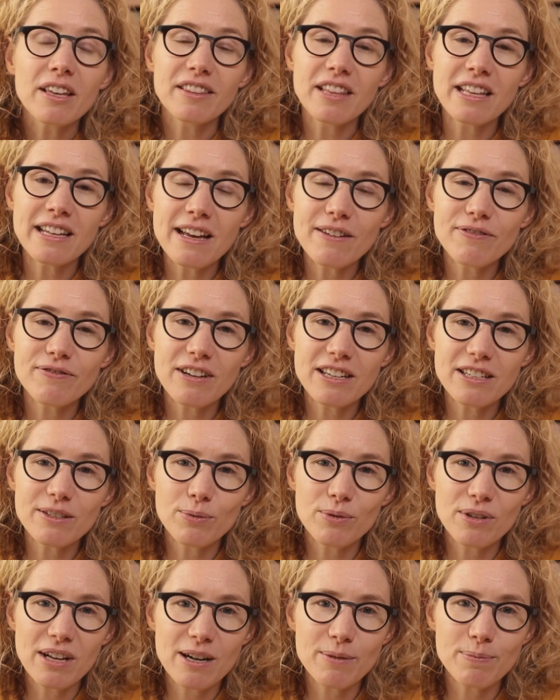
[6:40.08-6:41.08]
then their face
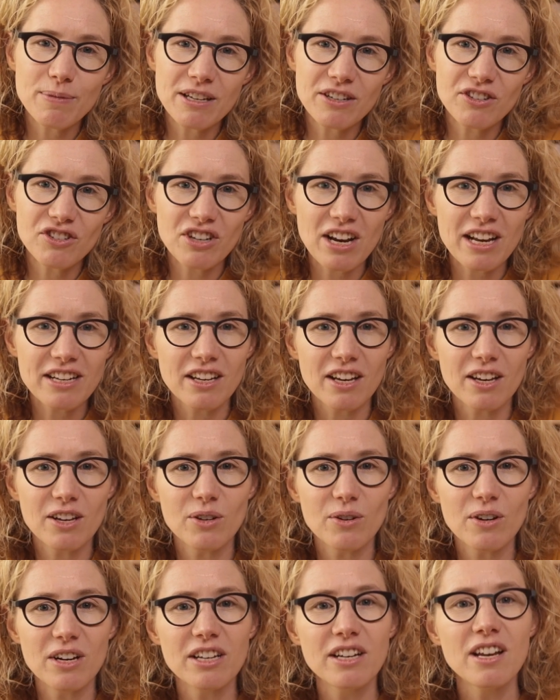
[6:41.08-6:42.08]
will now be in
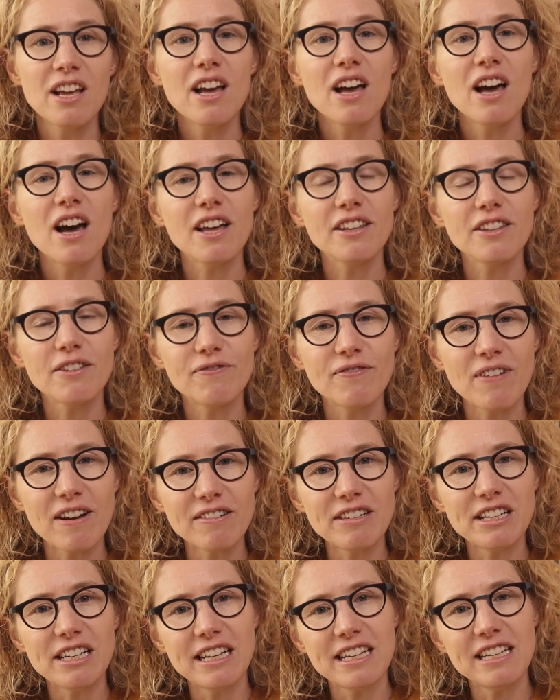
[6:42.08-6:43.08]
shadow, and at the
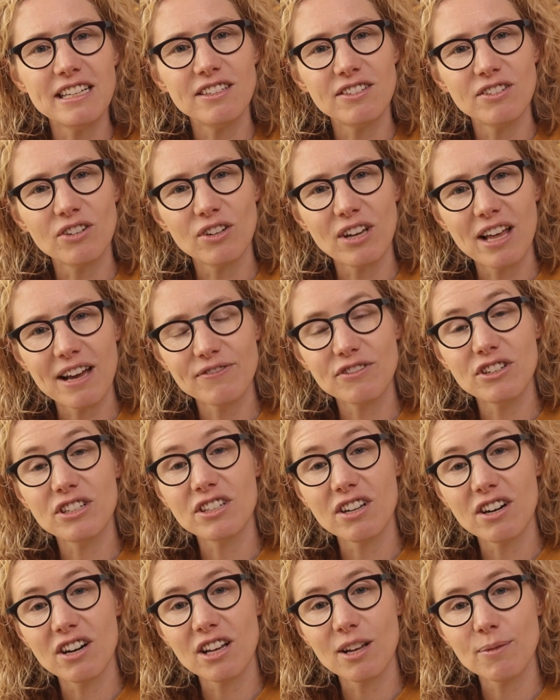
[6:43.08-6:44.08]
very least you'll have to
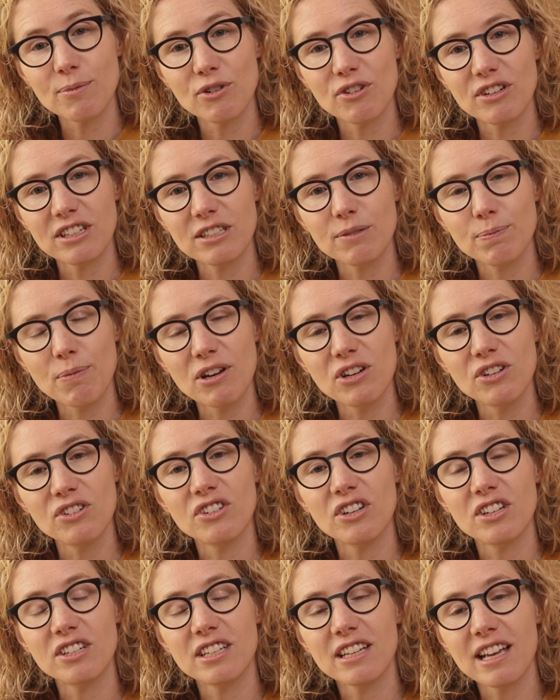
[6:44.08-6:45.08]
dial up your
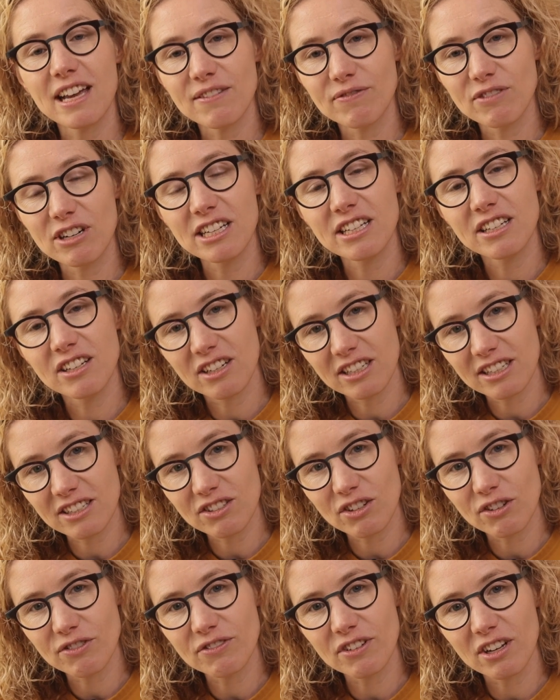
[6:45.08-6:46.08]
exposure to get really nice
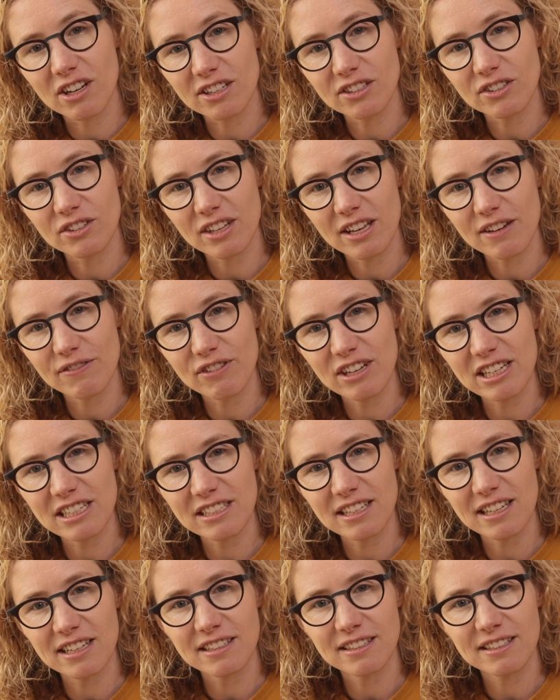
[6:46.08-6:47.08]
soft light on their
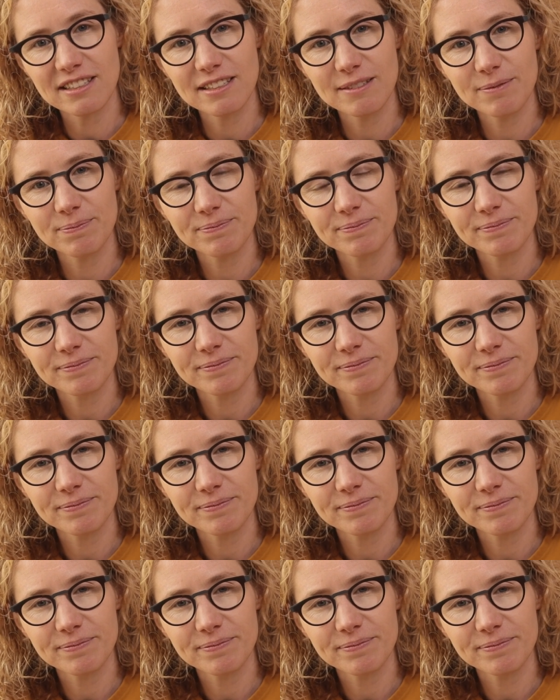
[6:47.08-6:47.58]
faces.